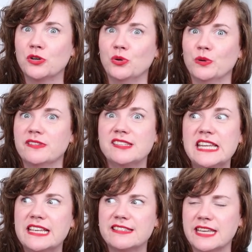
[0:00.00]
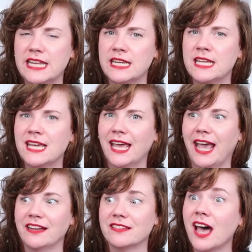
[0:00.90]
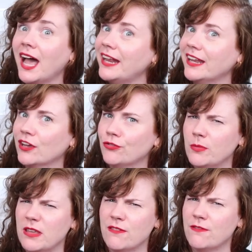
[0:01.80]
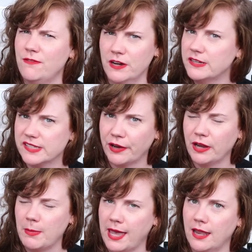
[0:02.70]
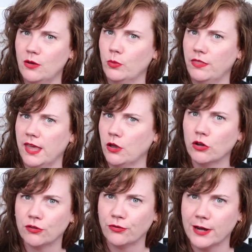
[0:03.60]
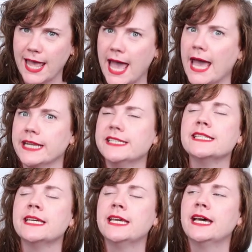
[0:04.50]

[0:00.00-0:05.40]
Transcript: who sneaks in and is hiding from a very scary man with a hook for a hand.